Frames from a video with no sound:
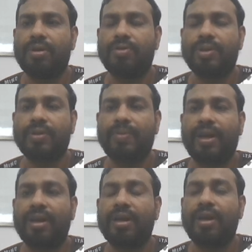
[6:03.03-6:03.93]

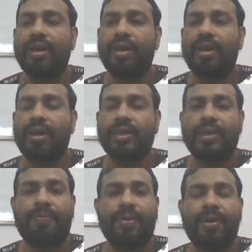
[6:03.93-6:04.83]
Uzbek in a
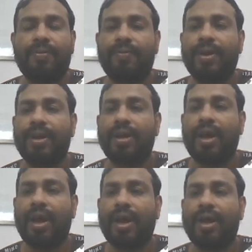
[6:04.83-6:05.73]
different way
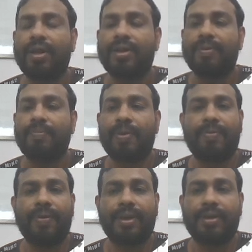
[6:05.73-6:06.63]
and
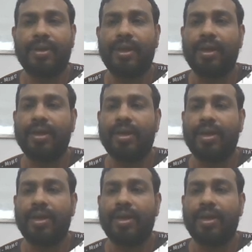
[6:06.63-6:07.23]
perfectly,